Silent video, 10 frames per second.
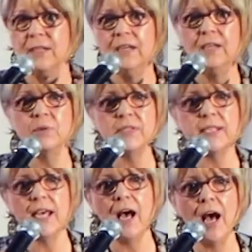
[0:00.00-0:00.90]
He will
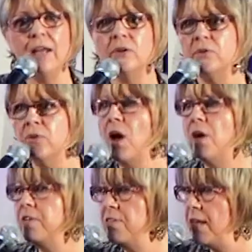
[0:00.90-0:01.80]
say, I don't know how
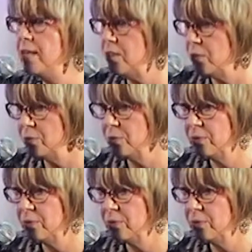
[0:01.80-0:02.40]
to thank you,